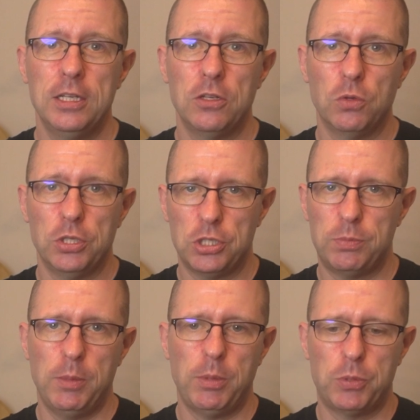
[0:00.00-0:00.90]
You know, you
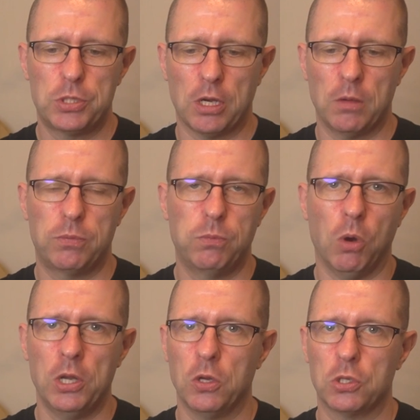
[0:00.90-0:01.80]
just maybe put it up
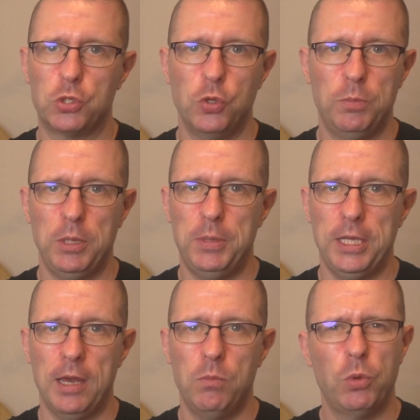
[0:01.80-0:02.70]
1 or 2
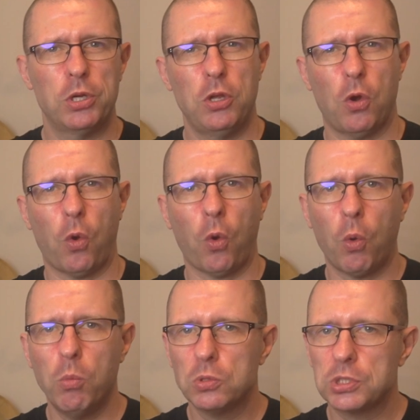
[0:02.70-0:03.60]
BPM where you
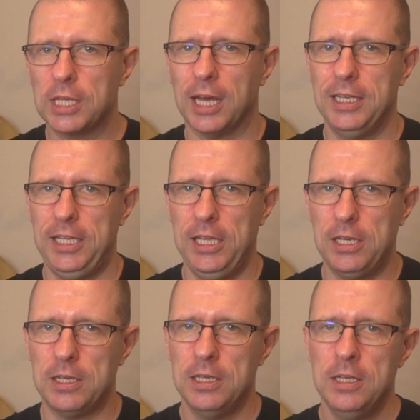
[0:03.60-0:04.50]
almost can't hear
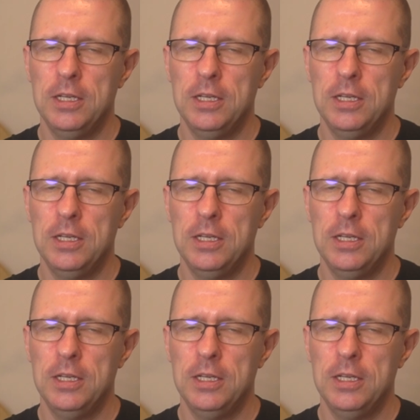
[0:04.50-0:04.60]
it.